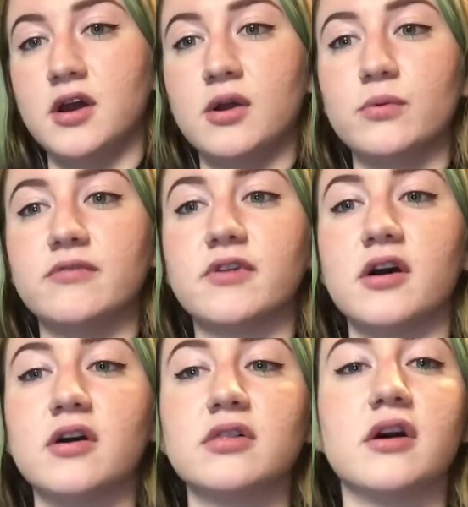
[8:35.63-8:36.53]
We've
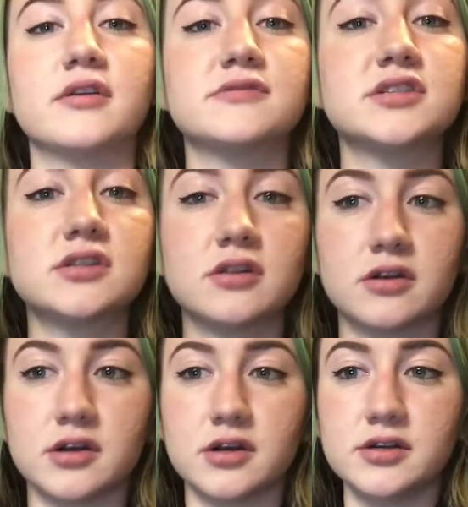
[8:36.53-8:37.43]
got a lot of
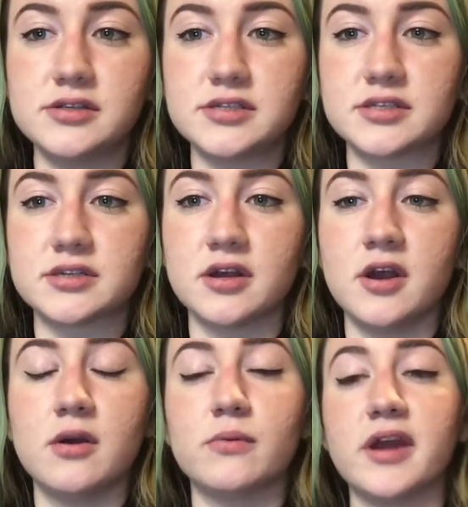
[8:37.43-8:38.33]
slurs.
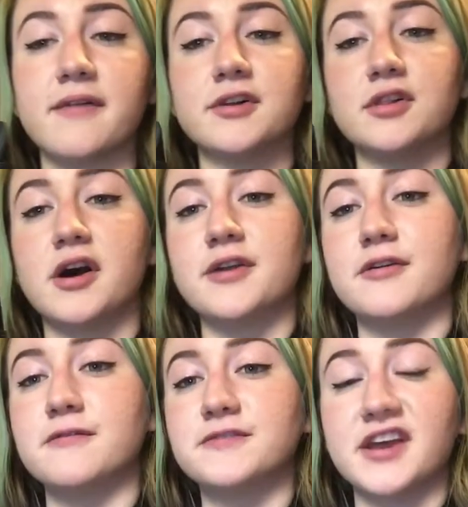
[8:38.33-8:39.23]
We have a lot
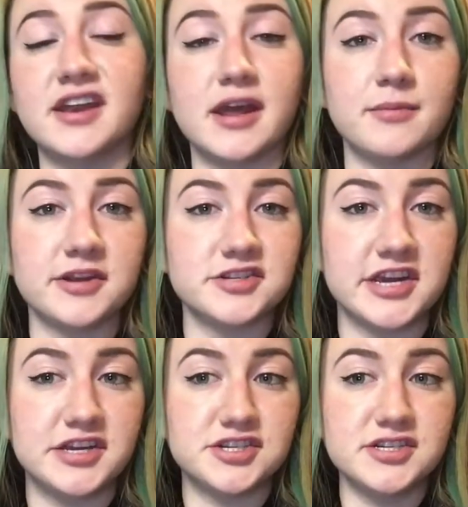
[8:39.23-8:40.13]
of dynamic
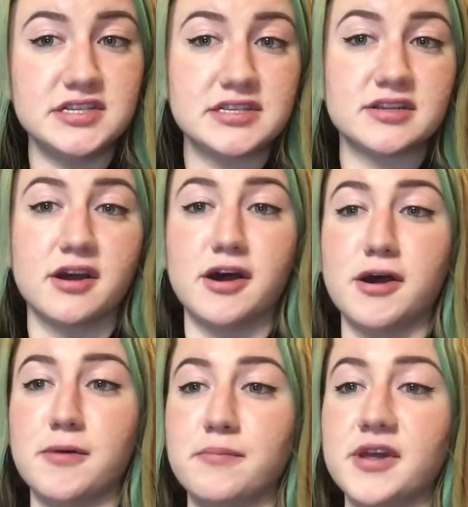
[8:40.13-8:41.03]
changes.
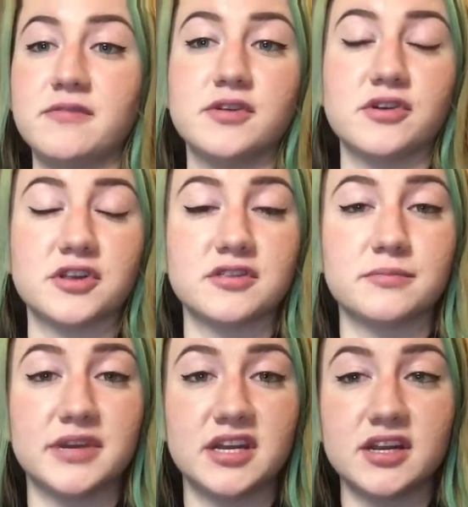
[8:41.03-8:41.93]
If you look at the
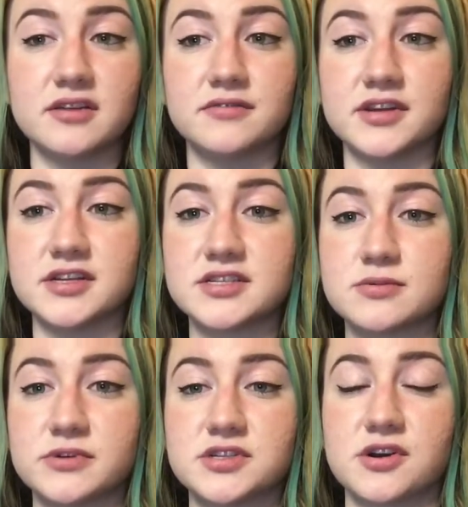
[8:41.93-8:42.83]
beginning of this,
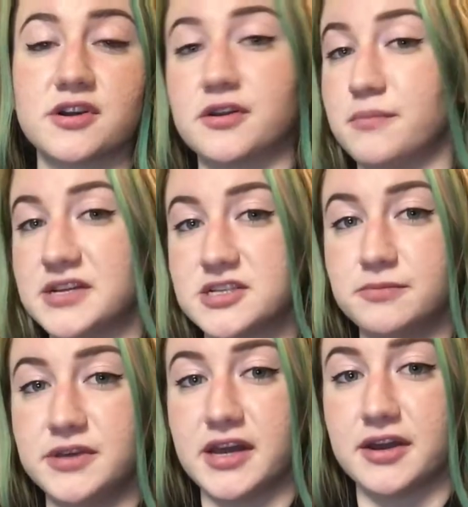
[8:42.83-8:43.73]
we start at a mezzo
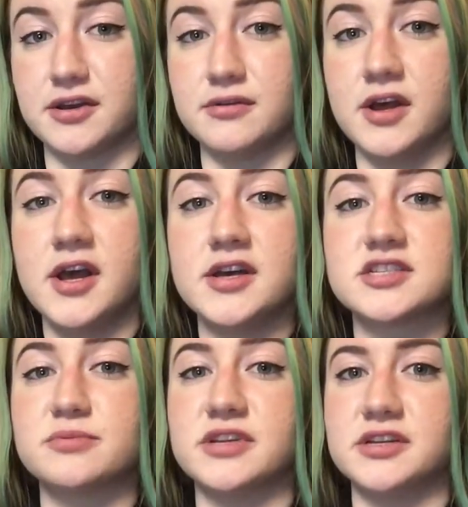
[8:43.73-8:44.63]
piano,
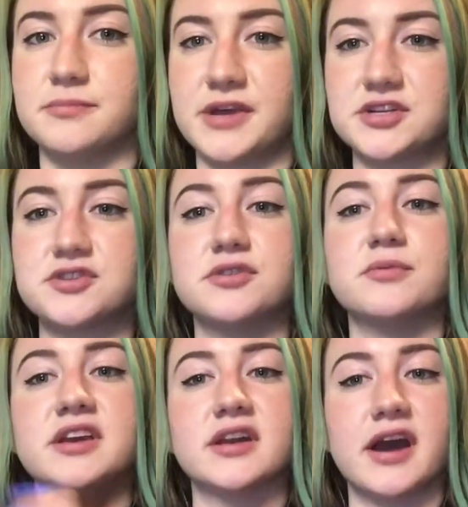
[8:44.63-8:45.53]
so we need to make sure that
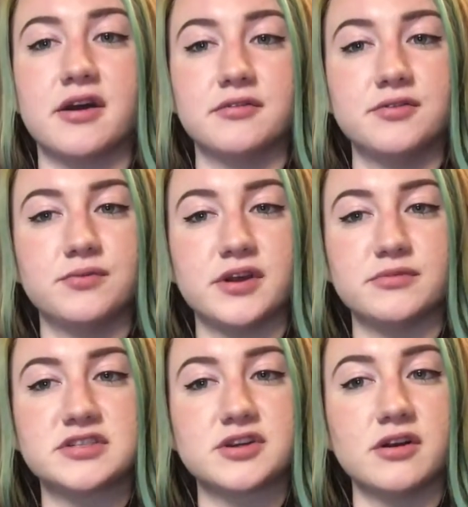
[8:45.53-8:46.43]
we get out of the way and
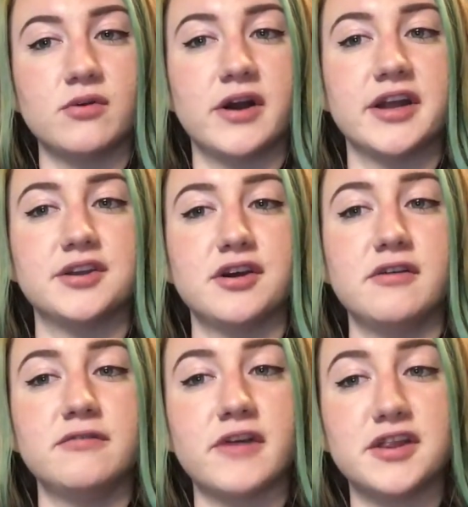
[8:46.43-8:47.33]
we start quiet
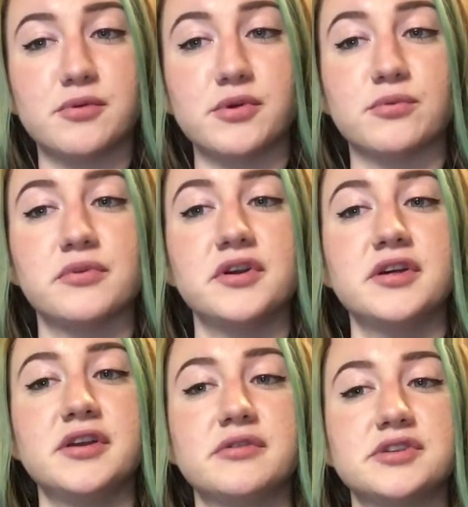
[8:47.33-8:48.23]
enough, and that we
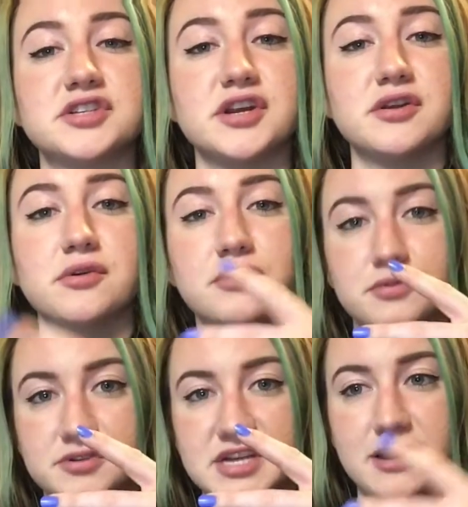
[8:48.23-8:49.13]
really crescendo through
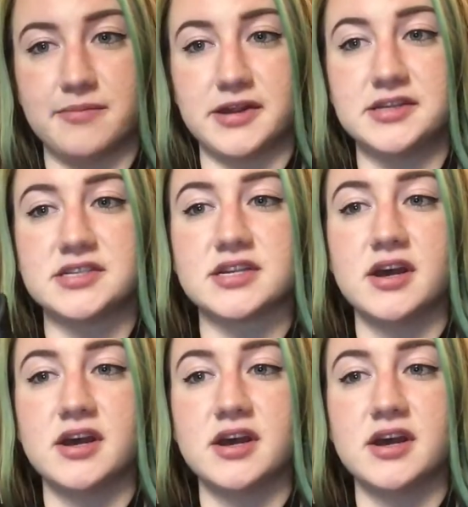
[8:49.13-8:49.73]
those hairpins.